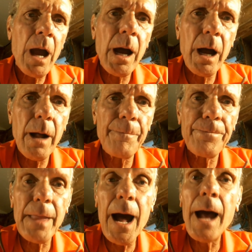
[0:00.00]
um,
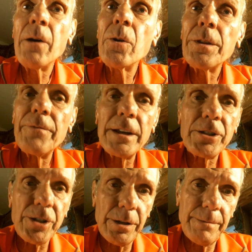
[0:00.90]
I hold a
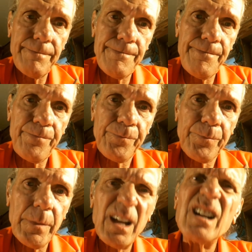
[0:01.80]
vision
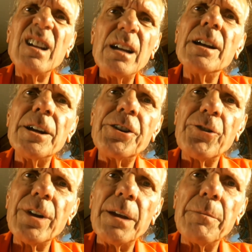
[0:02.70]
a
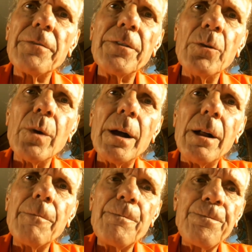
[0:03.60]
dream, if you will.